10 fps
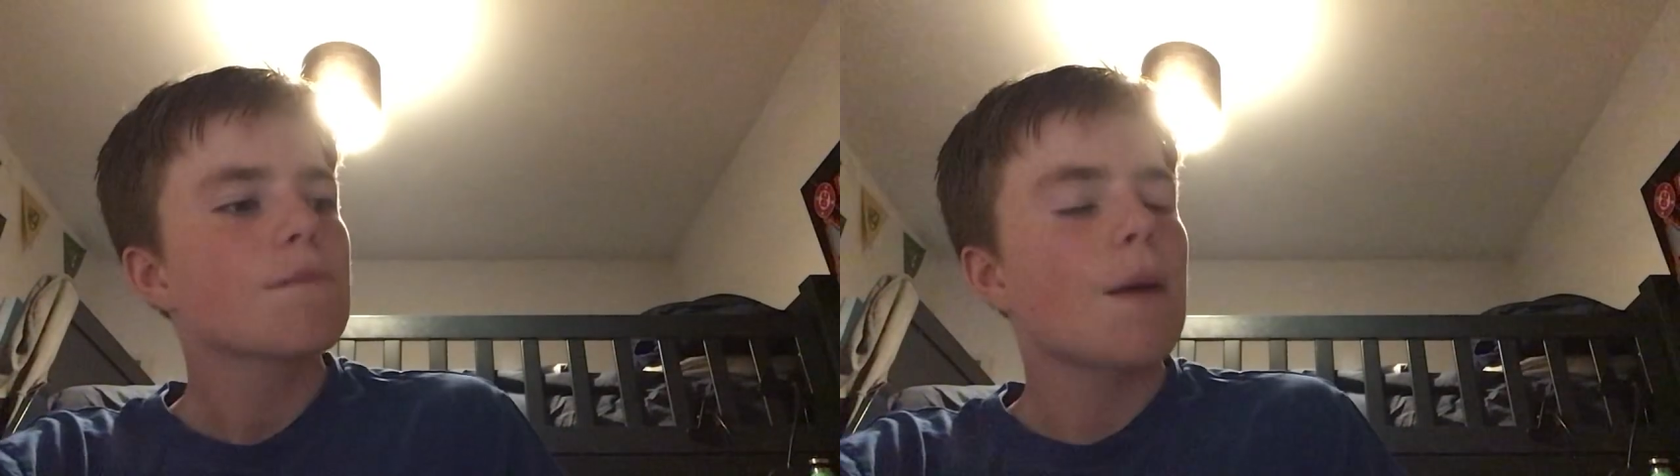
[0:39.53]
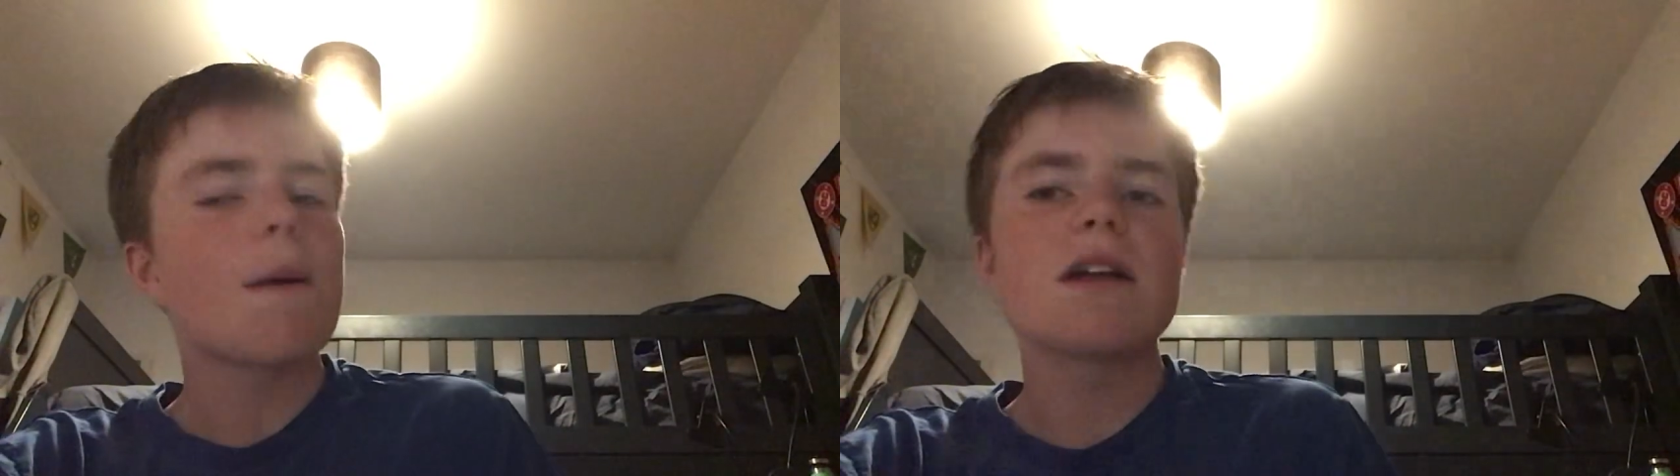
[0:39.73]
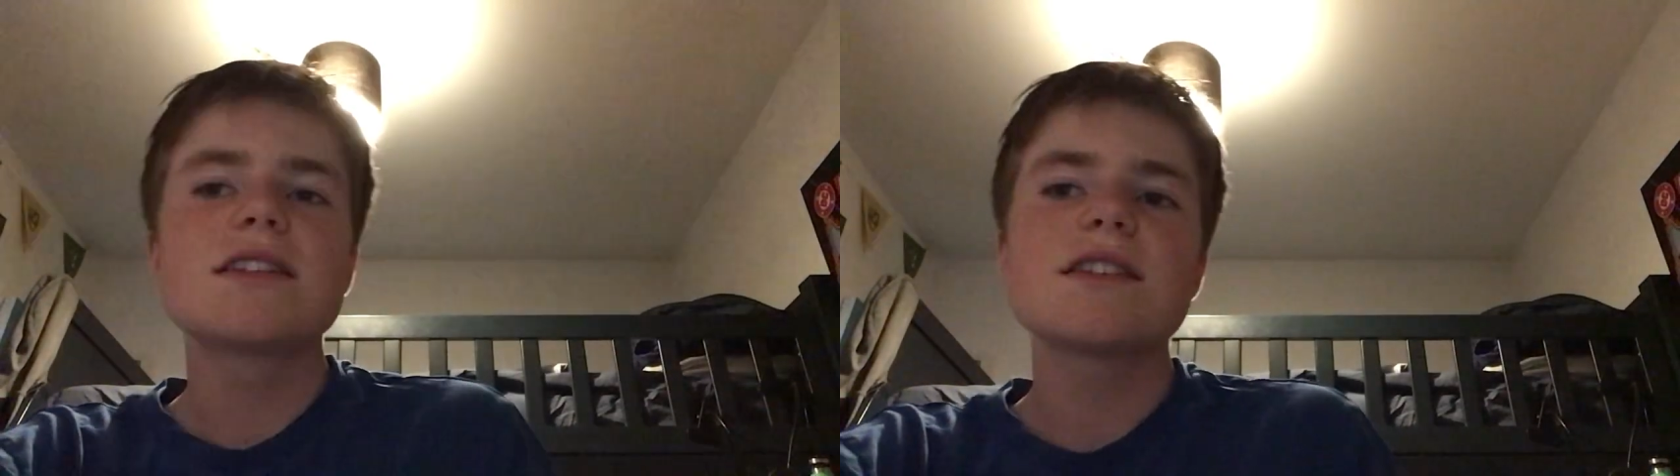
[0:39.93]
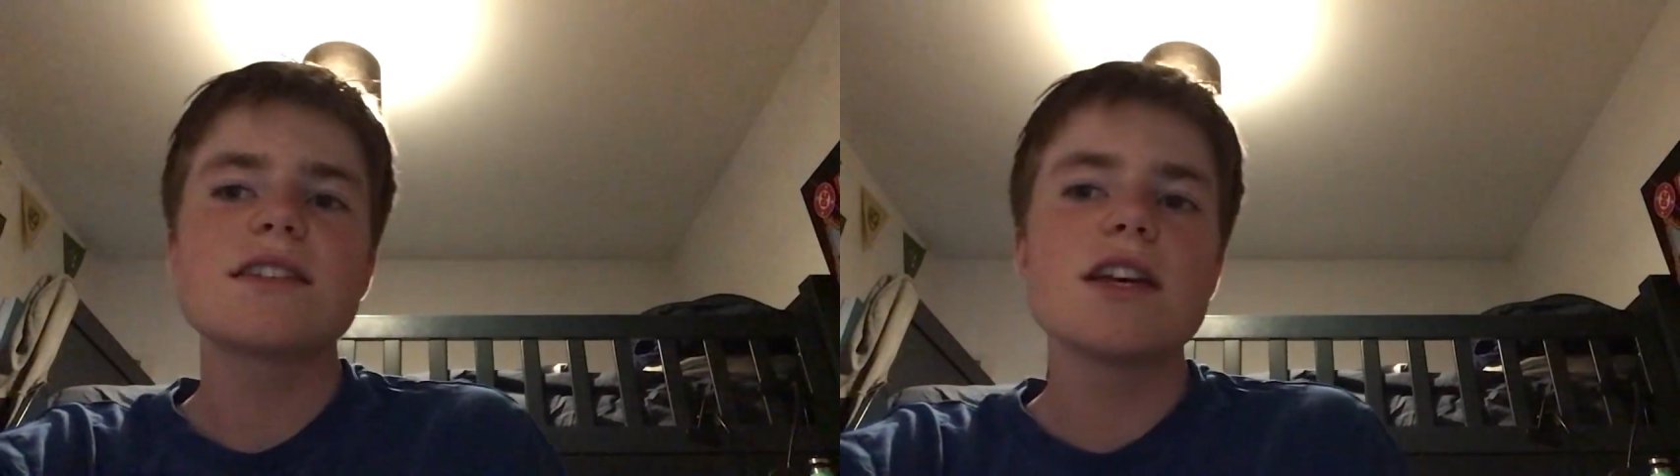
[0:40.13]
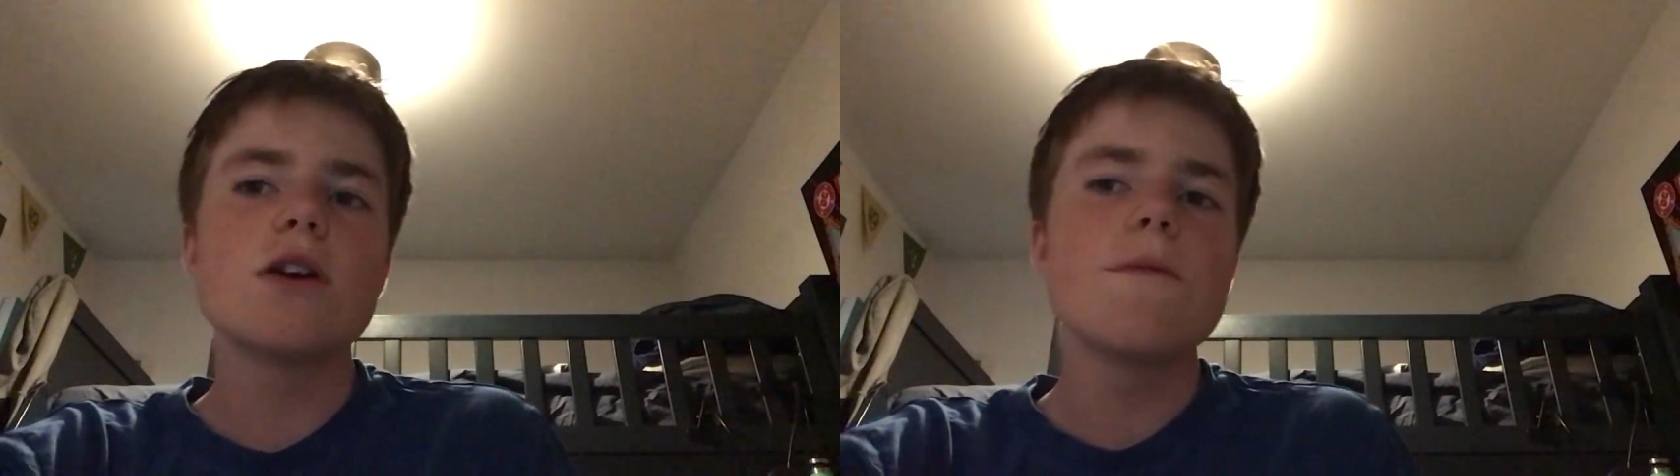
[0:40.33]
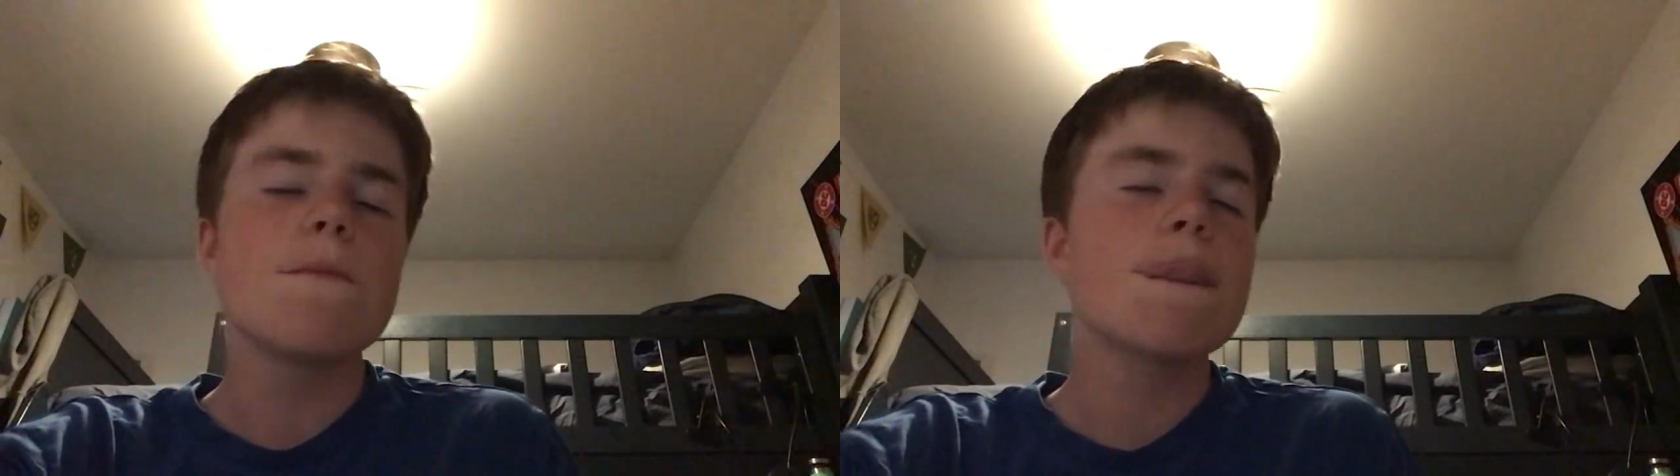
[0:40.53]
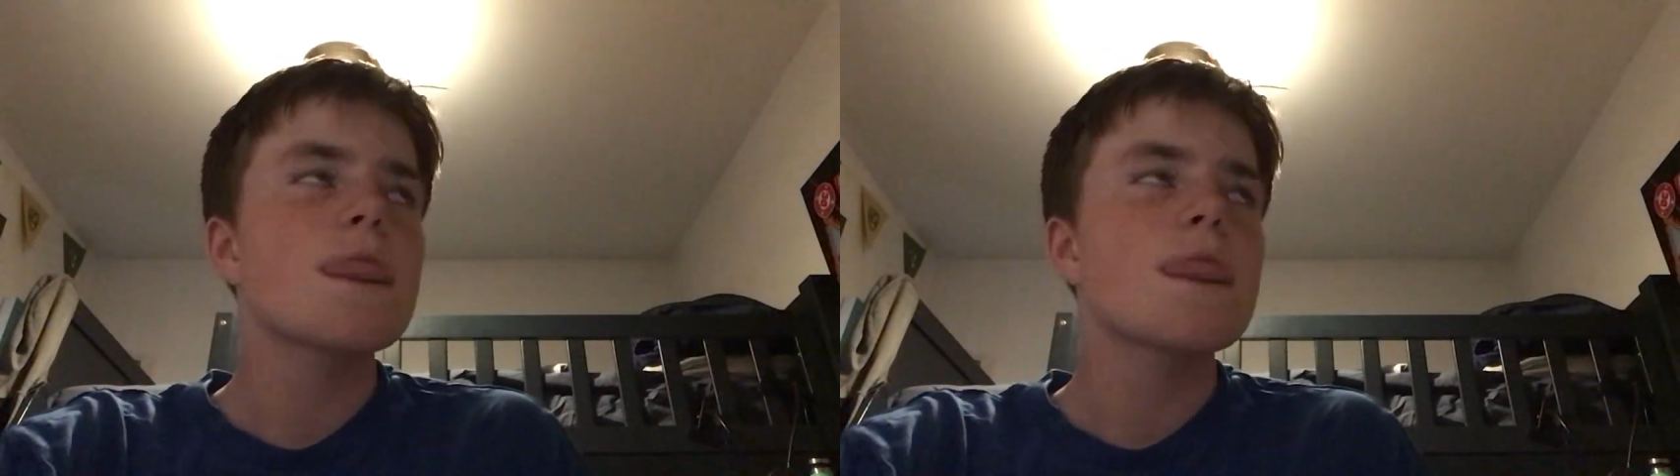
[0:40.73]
But I'd still...